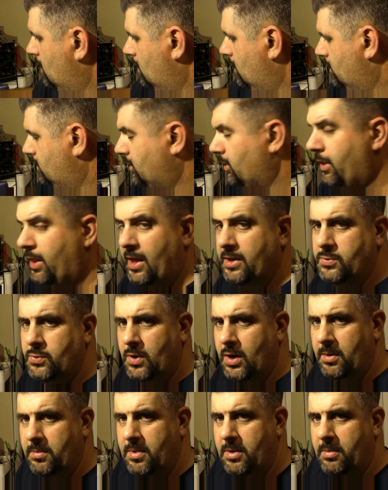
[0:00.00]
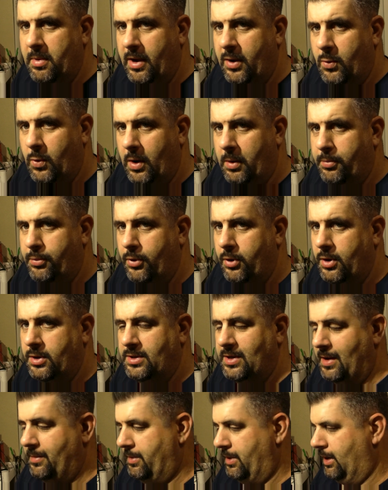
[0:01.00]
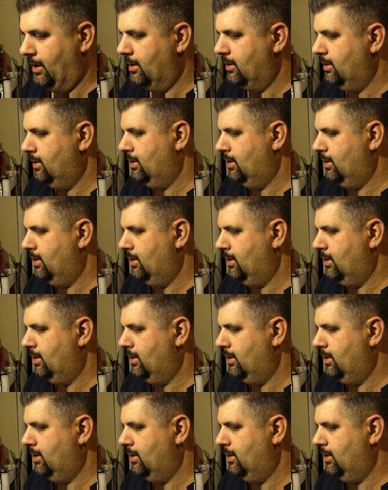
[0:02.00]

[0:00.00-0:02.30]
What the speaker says: So that's what I mean by quick prototyping.